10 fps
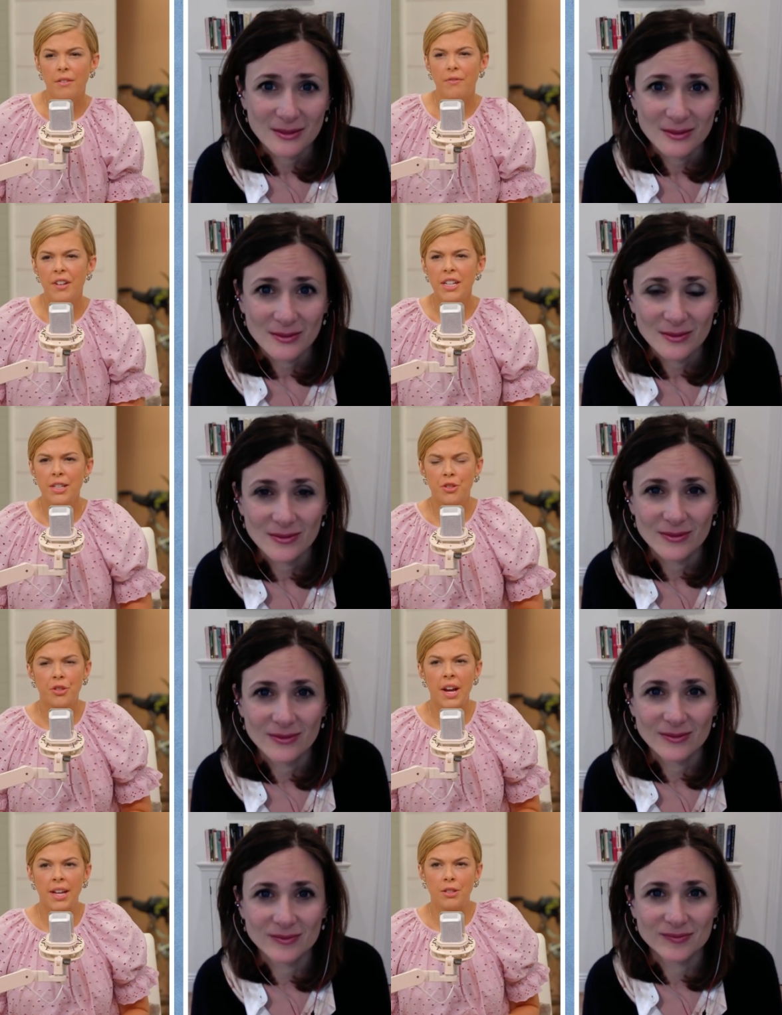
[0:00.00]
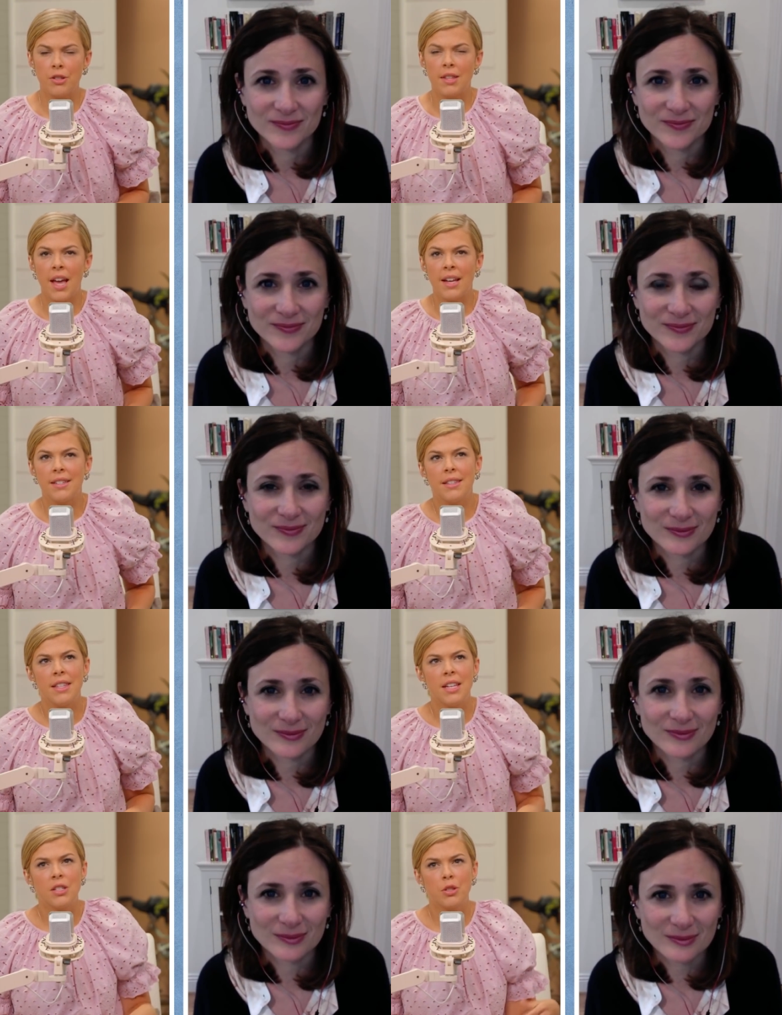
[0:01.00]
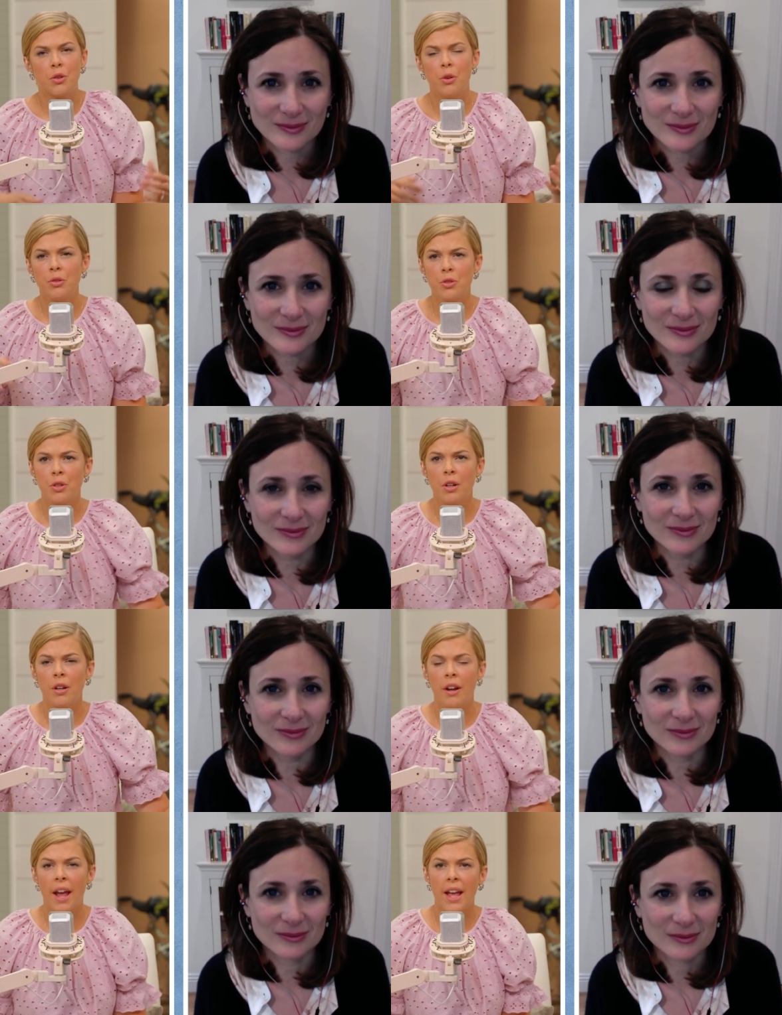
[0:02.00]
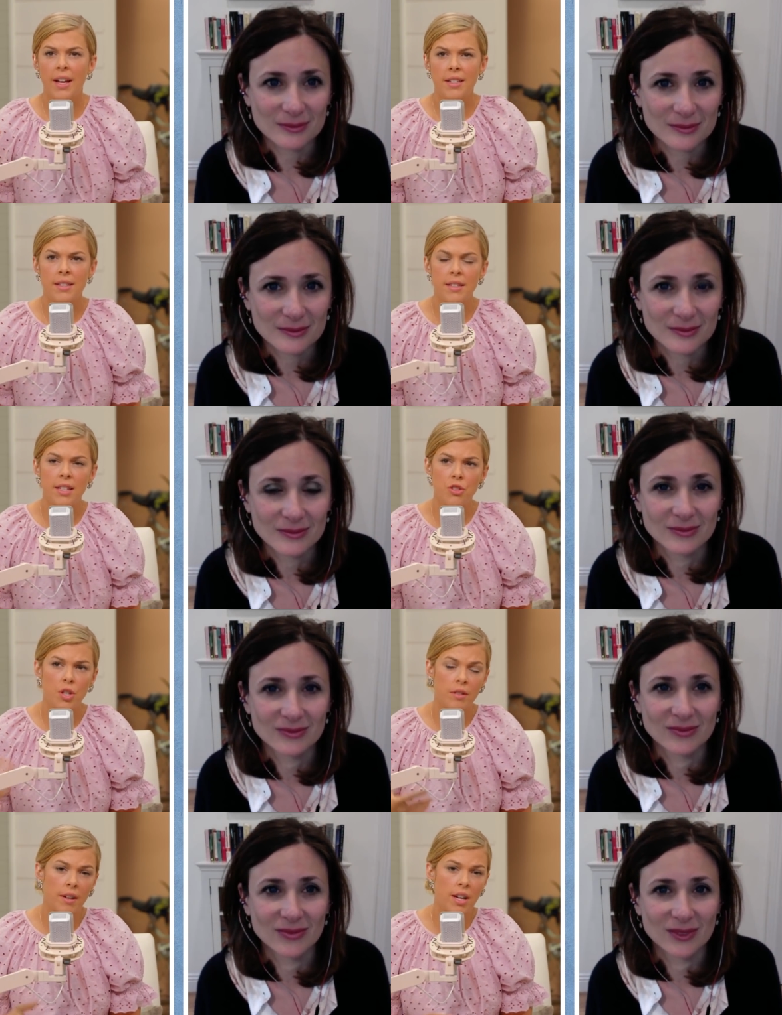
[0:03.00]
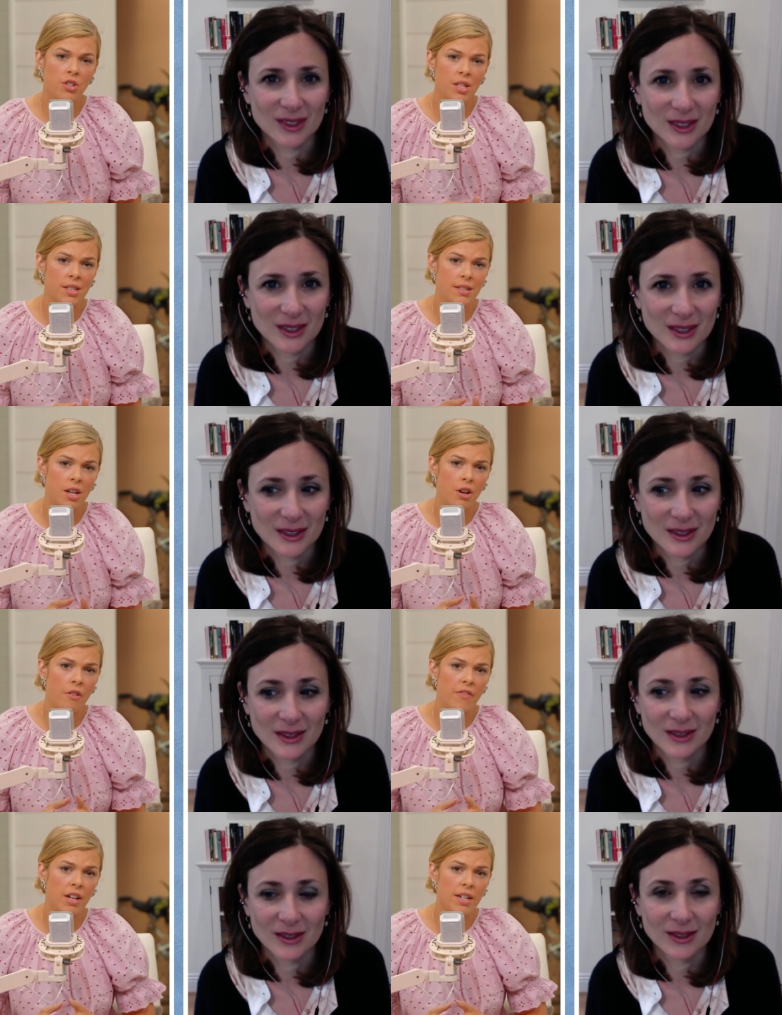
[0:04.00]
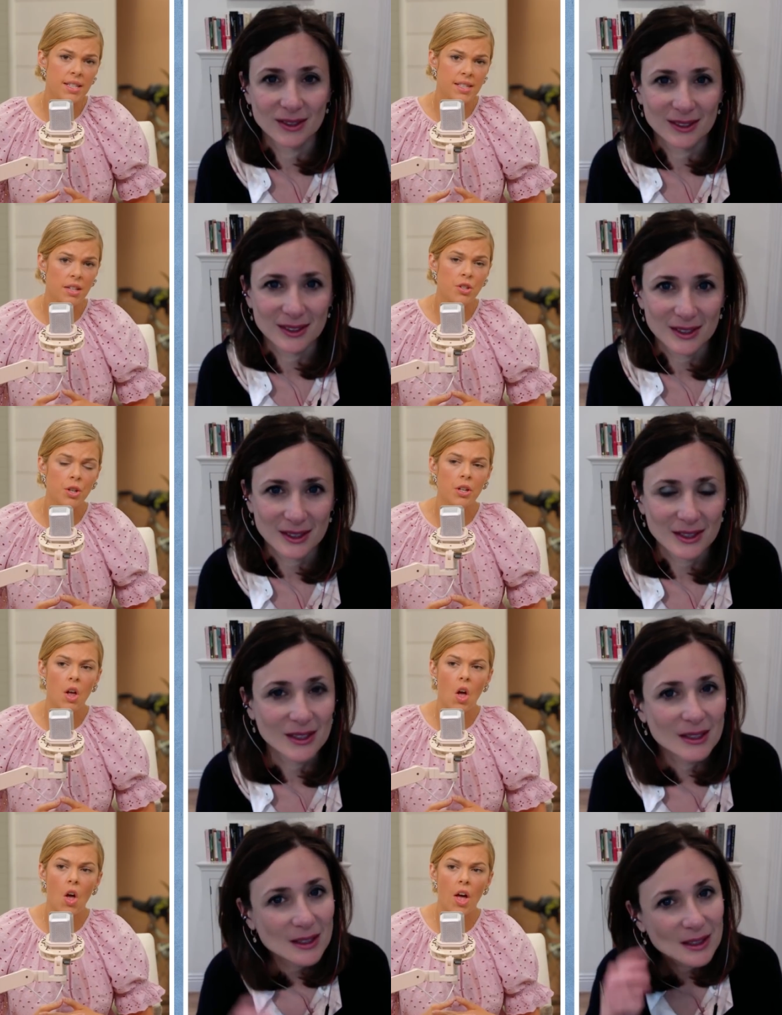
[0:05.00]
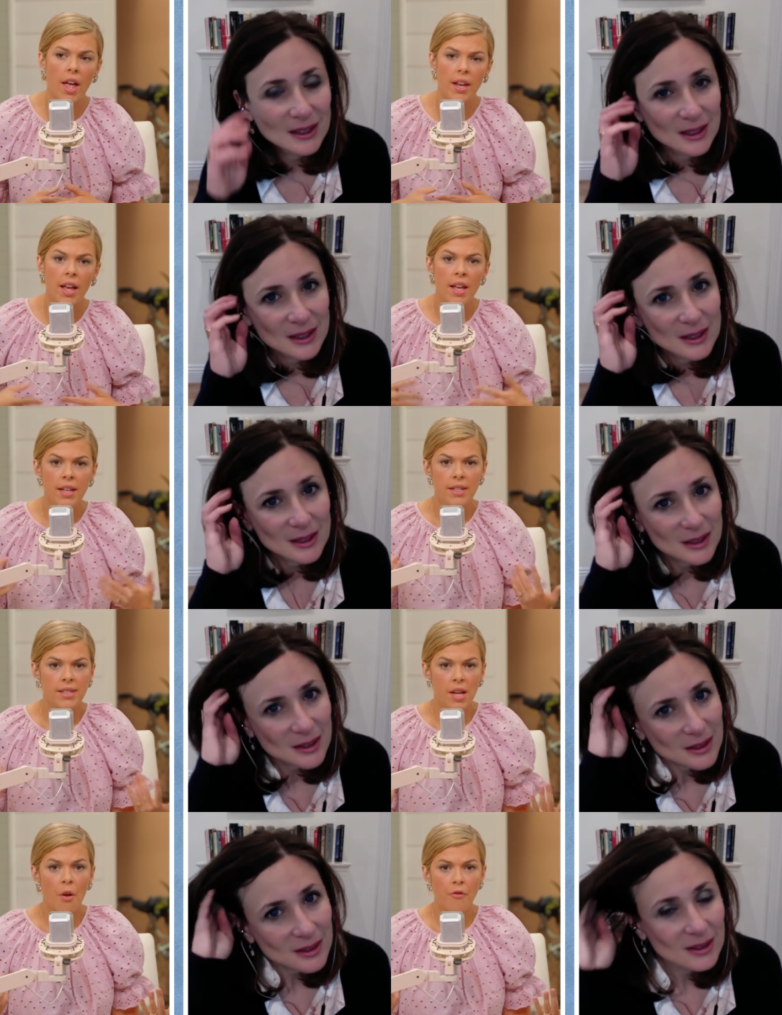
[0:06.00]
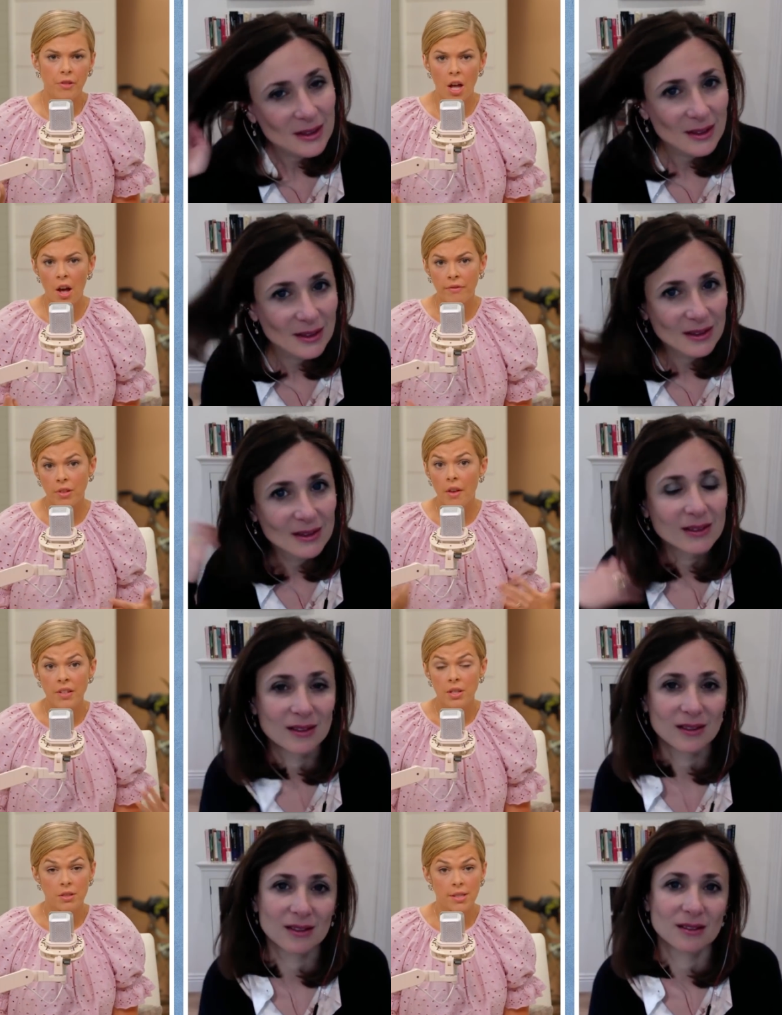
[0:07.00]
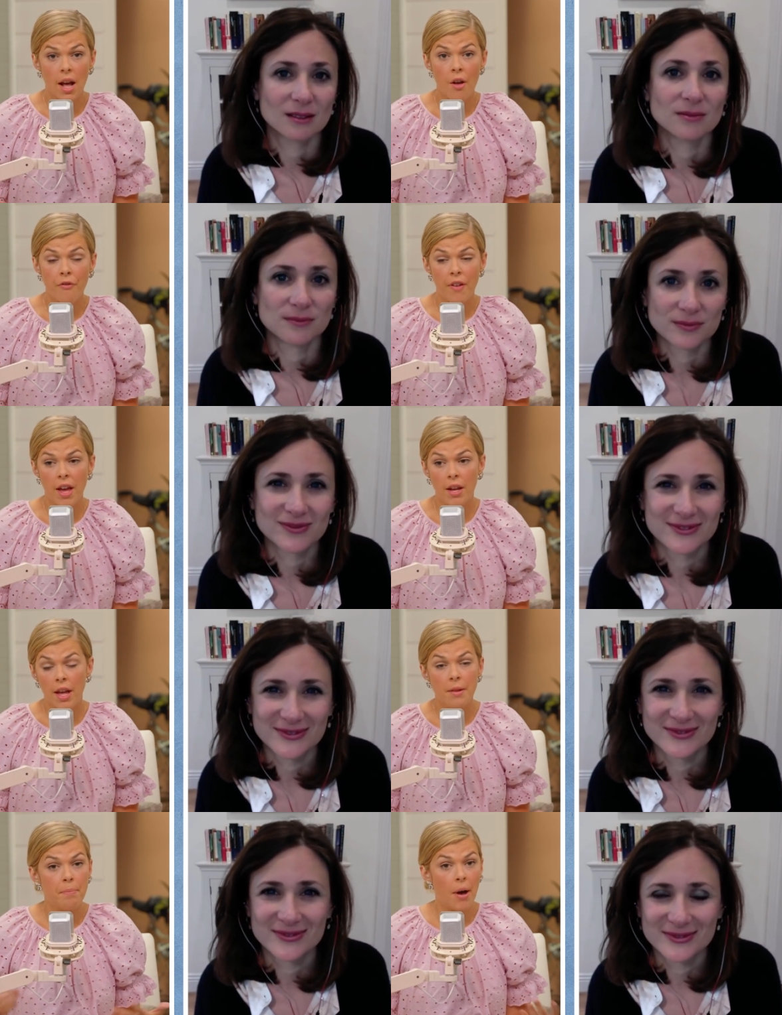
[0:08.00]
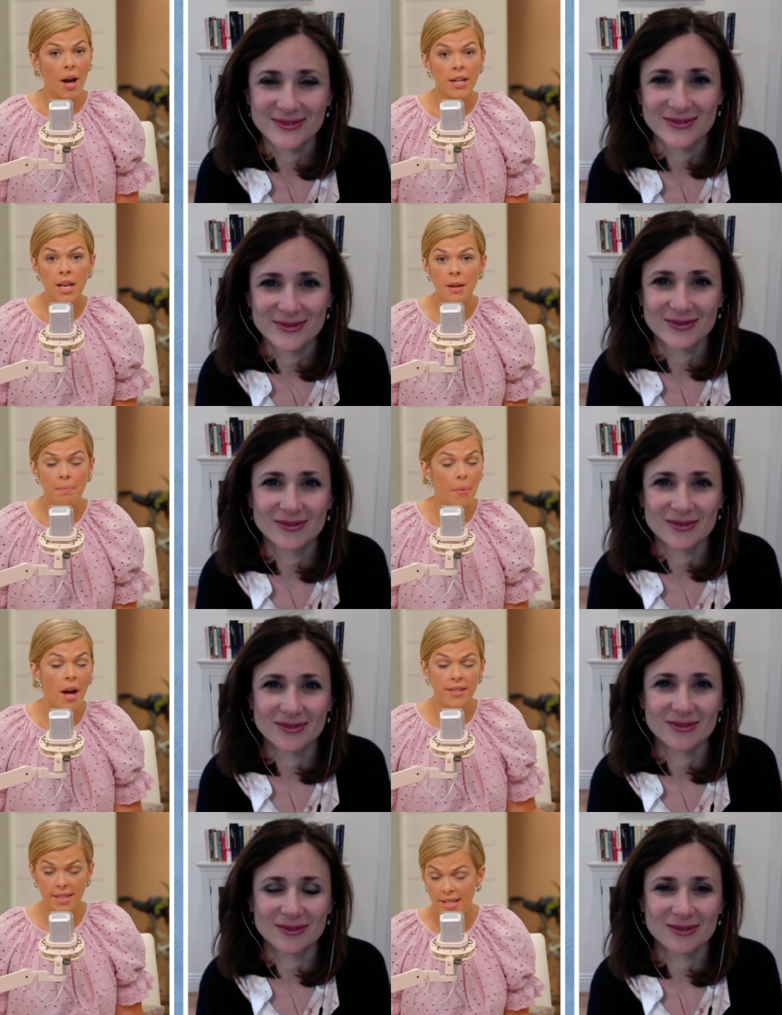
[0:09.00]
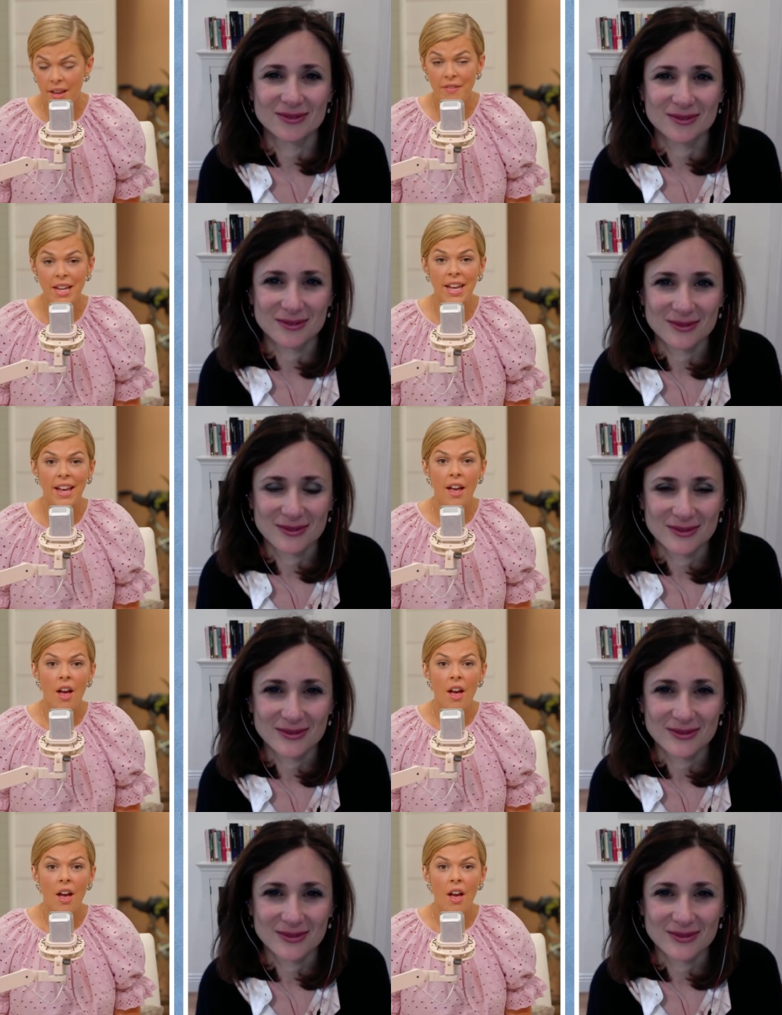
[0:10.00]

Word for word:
Speaker 1: very strange that this culture and these generations that are very centered on self love, loving yourself, and, and body positivity